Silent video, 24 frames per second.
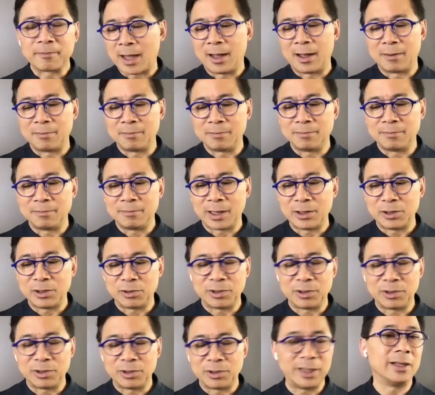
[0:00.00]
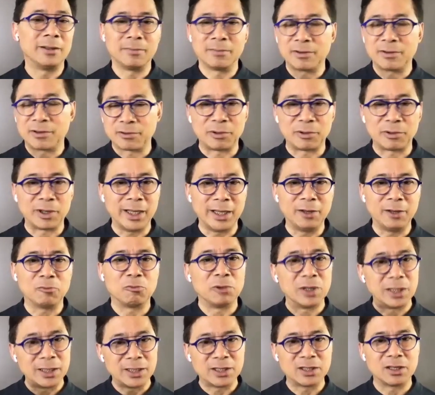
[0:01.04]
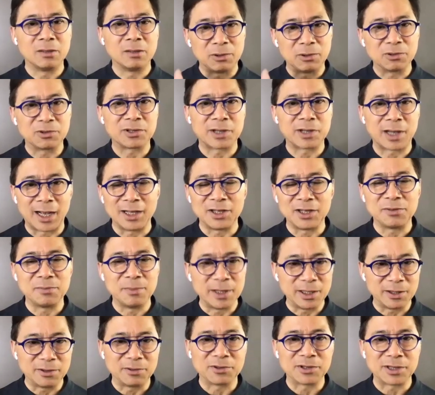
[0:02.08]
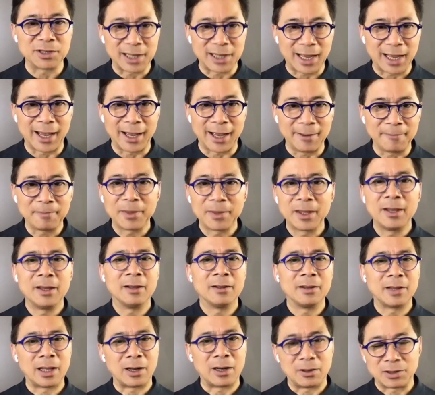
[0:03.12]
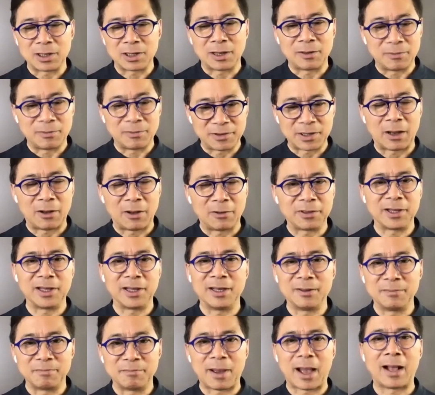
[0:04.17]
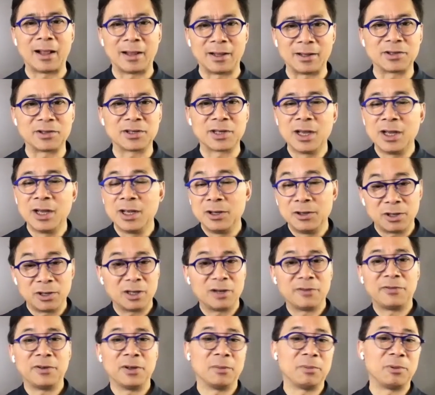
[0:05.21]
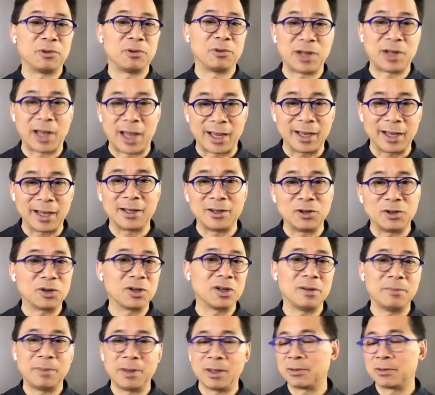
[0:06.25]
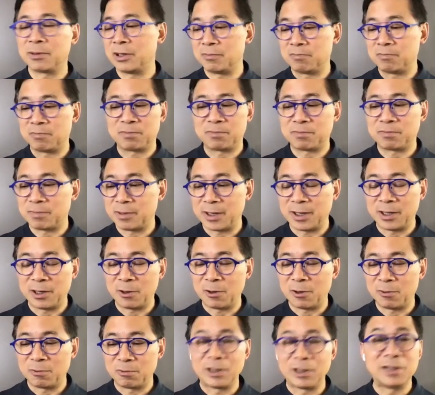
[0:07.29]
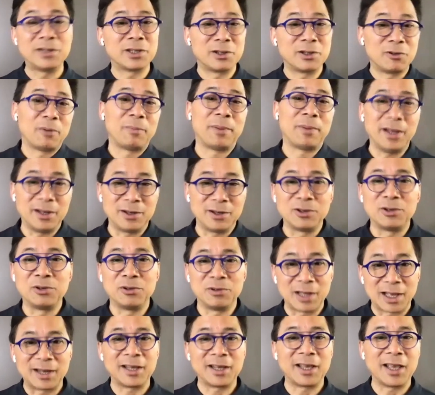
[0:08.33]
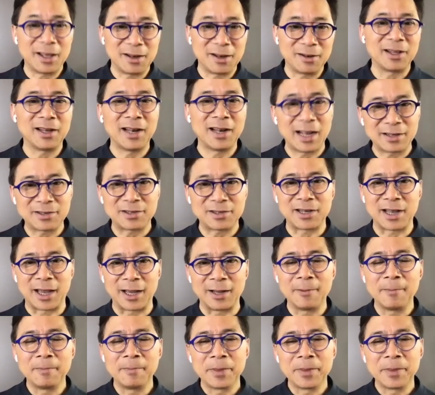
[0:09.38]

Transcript: um, and you're eating three reasonable size meals a day, that are healthy and balanced, you're going to fill up your tank and you're going to be able to, you know, rinse and repeat and do that again the next day.